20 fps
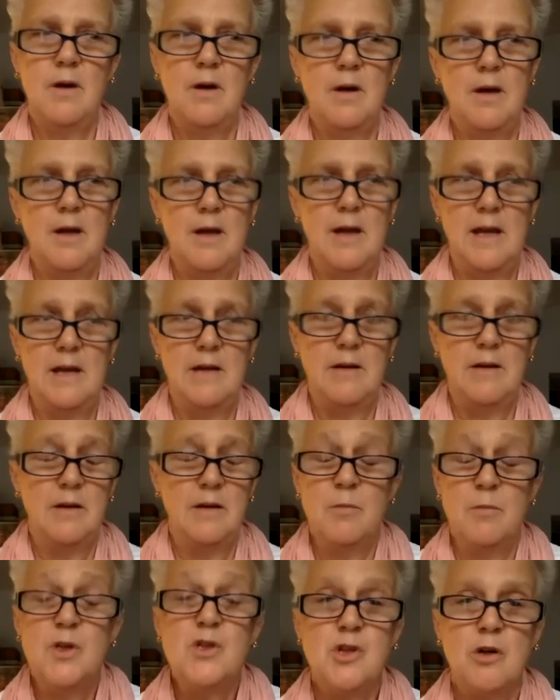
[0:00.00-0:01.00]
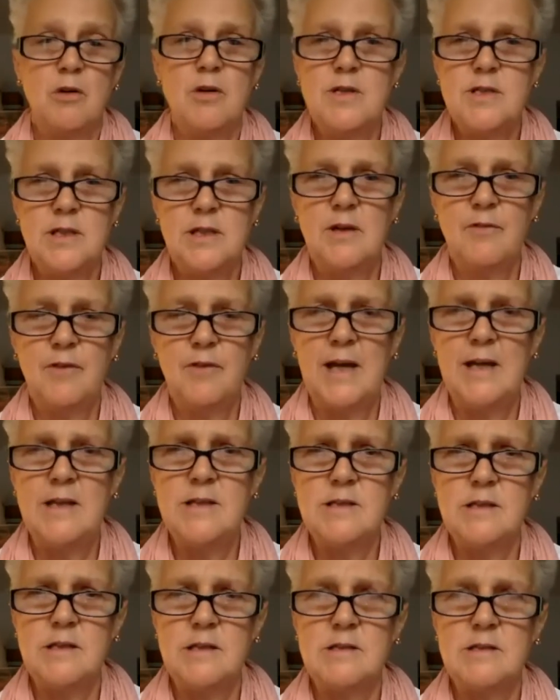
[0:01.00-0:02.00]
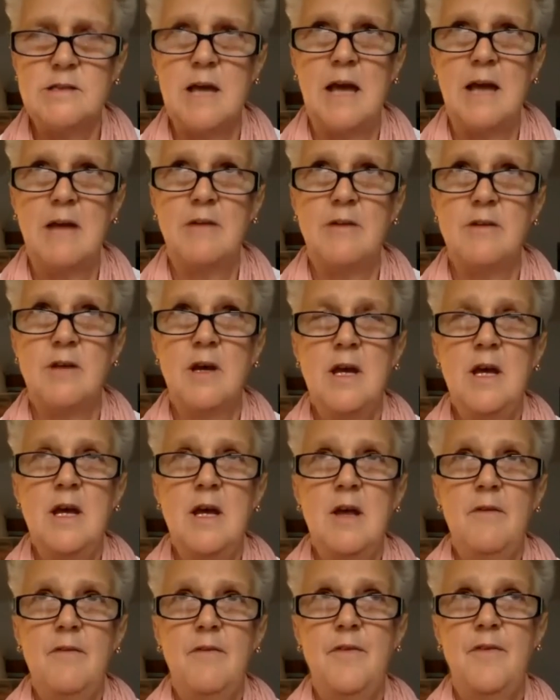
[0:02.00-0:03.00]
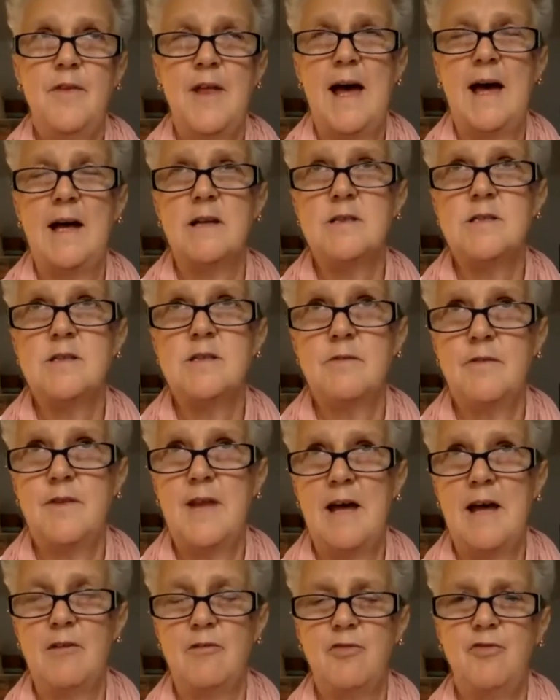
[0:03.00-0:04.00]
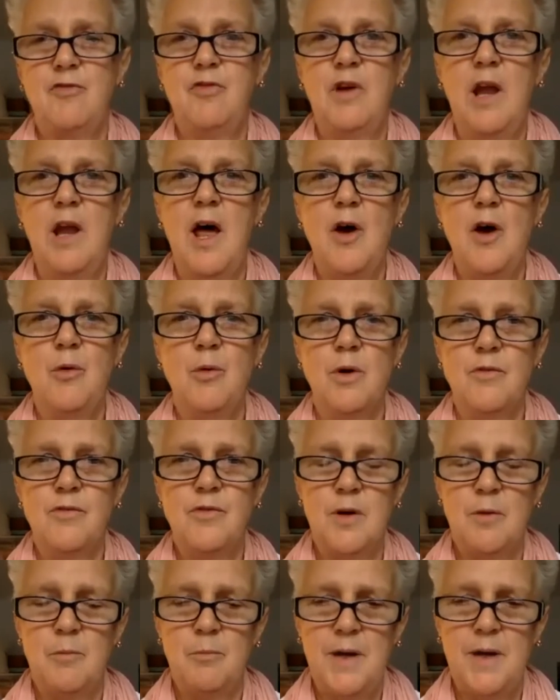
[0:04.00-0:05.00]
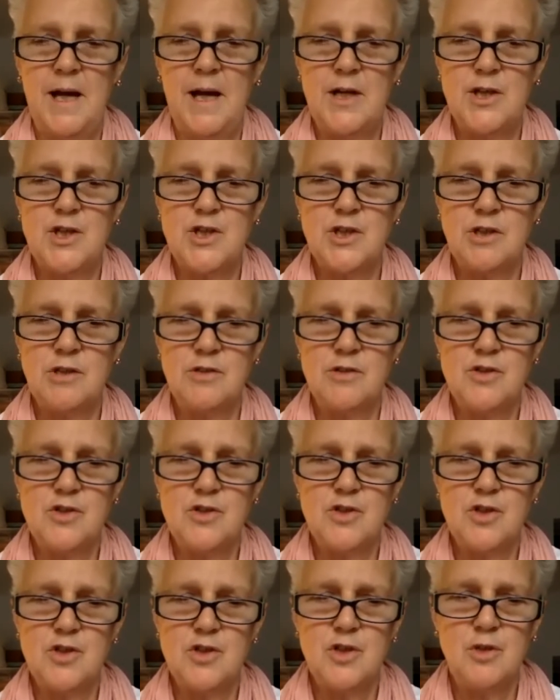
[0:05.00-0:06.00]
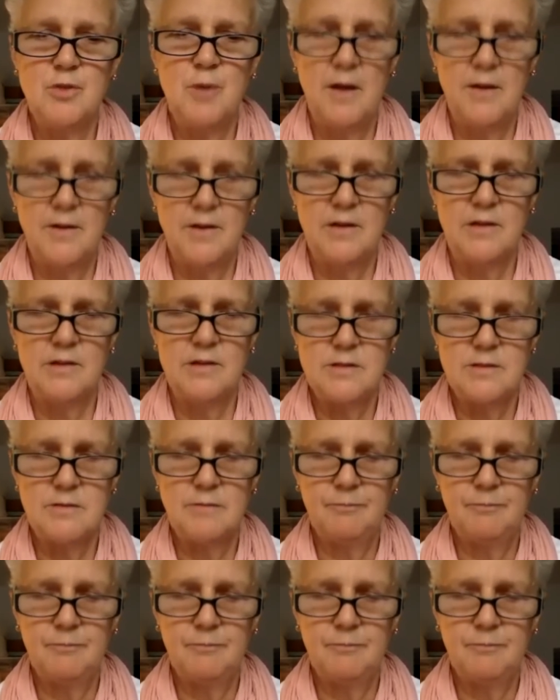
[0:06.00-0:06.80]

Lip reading: in the majority of cases. And that flow of compassion to others